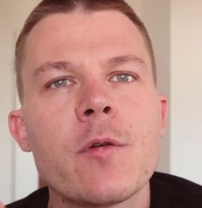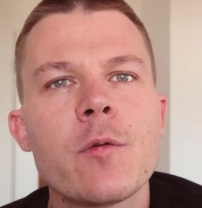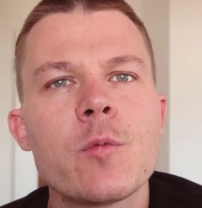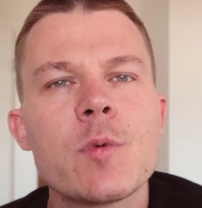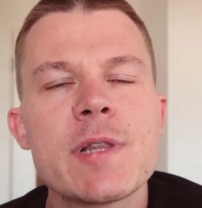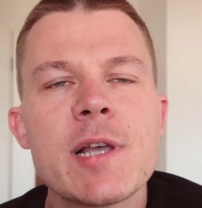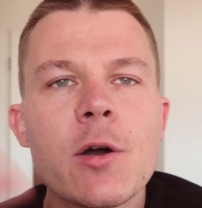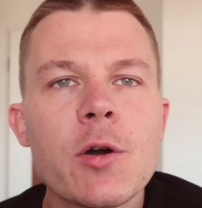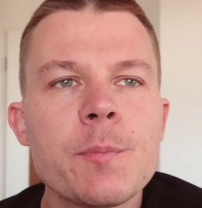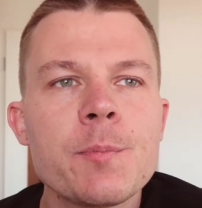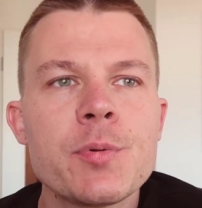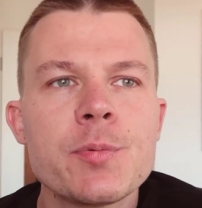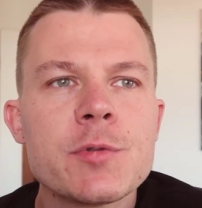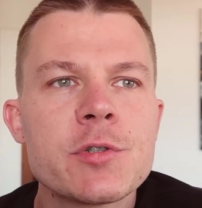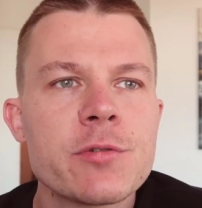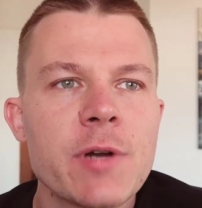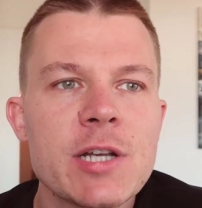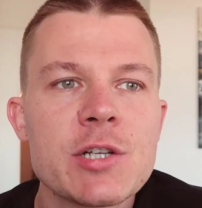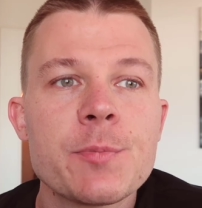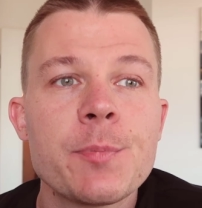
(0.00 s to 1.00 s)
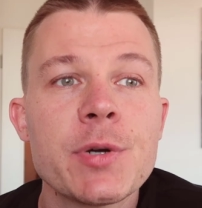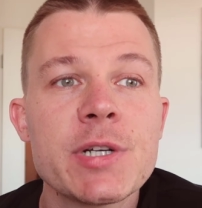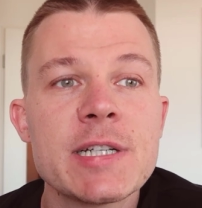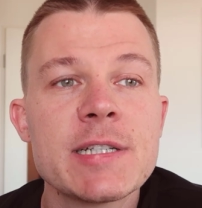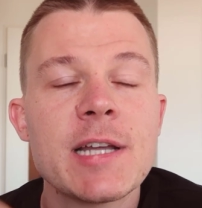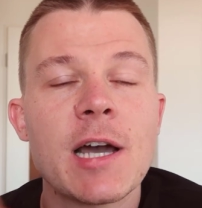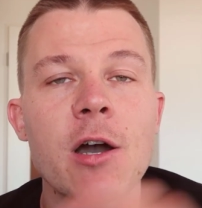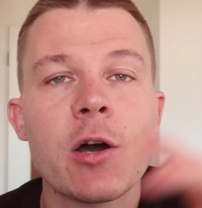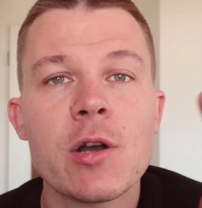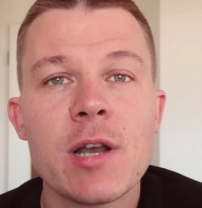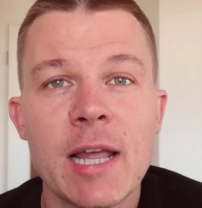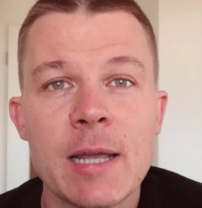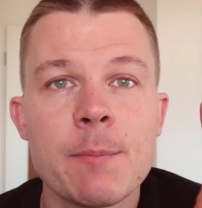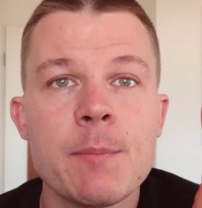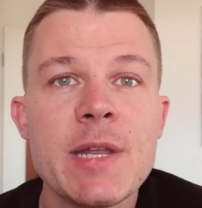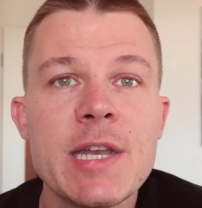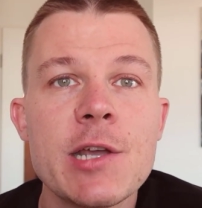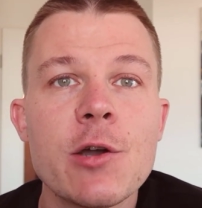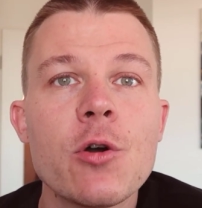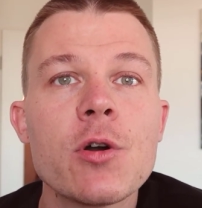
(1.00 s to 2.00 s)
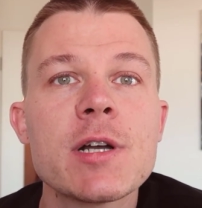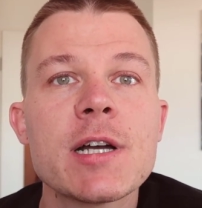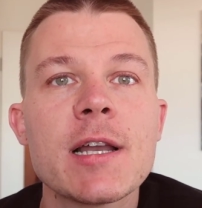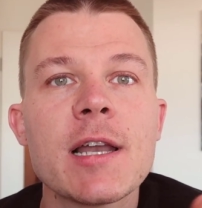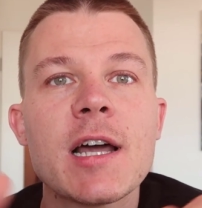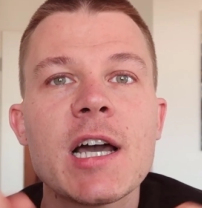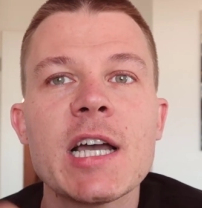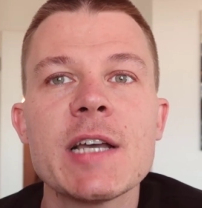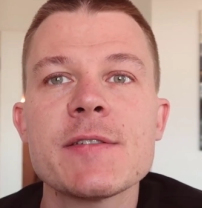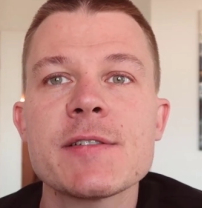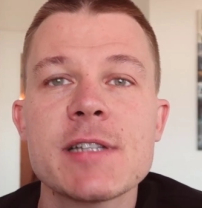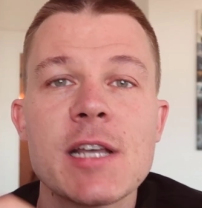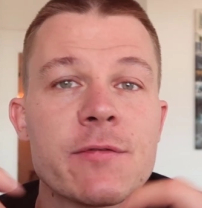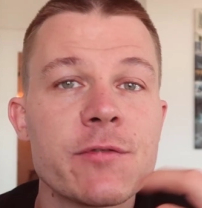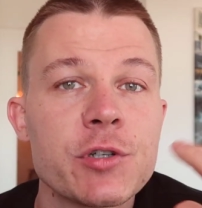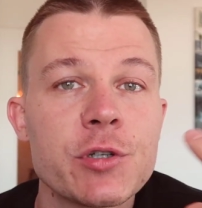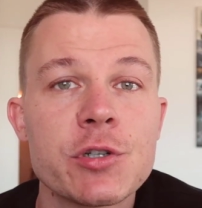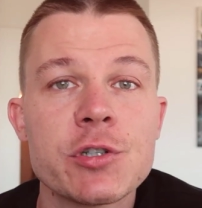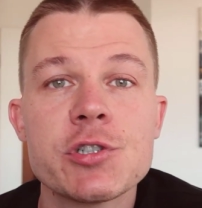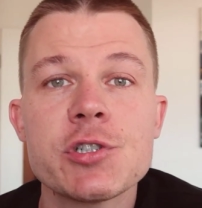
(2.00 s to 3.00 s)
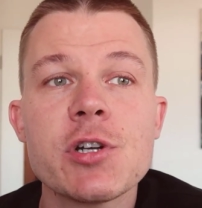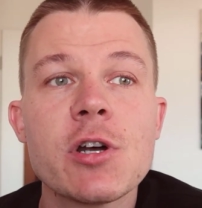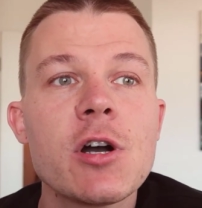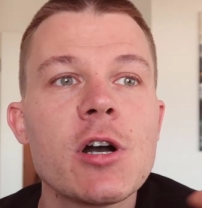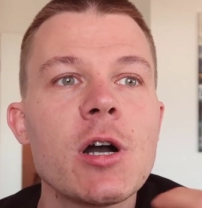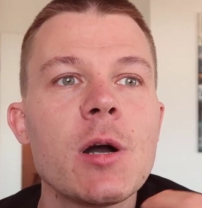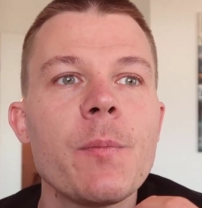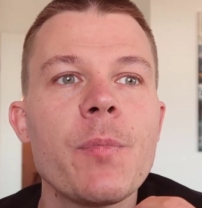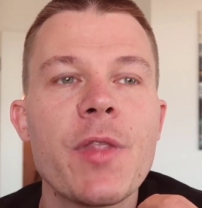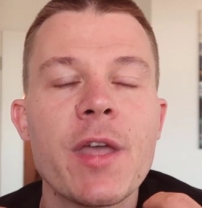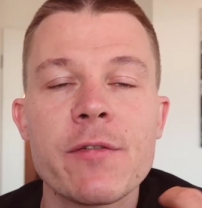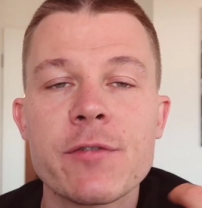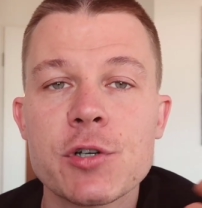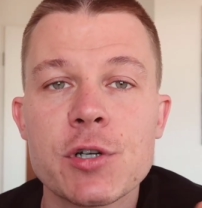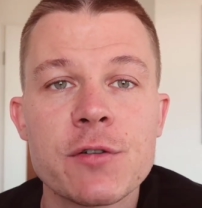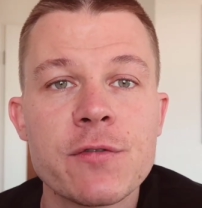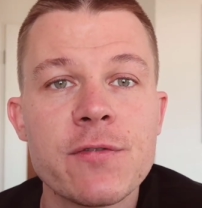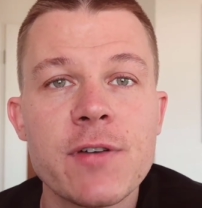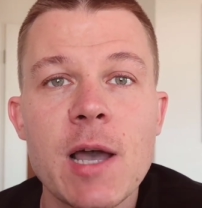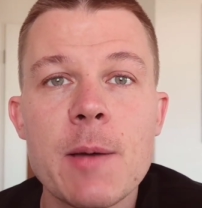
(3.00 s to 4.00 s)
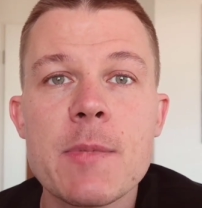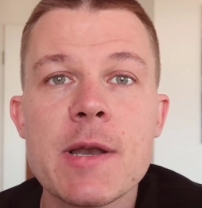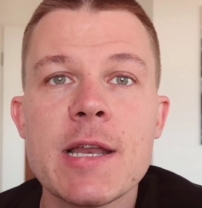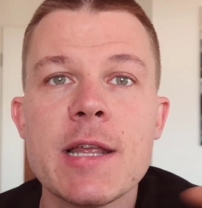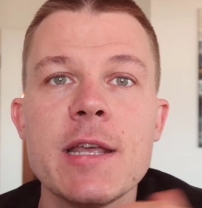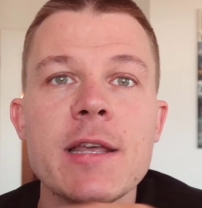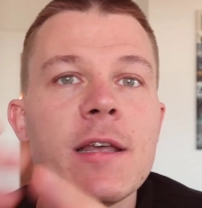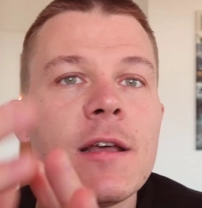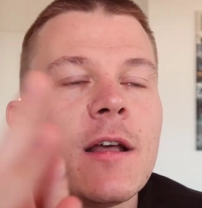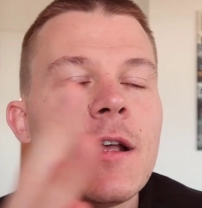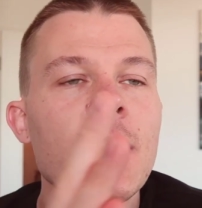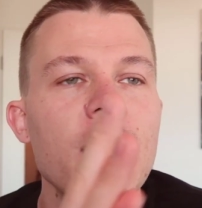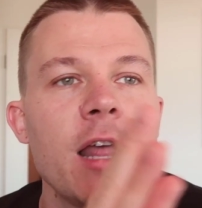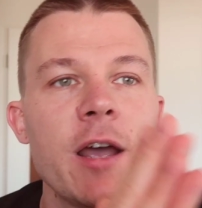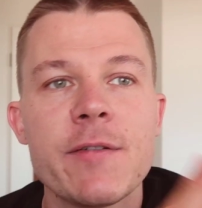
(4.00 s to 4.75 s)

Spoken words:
without trying to put it down, like mediocre lives, they have a good job, they have a good family,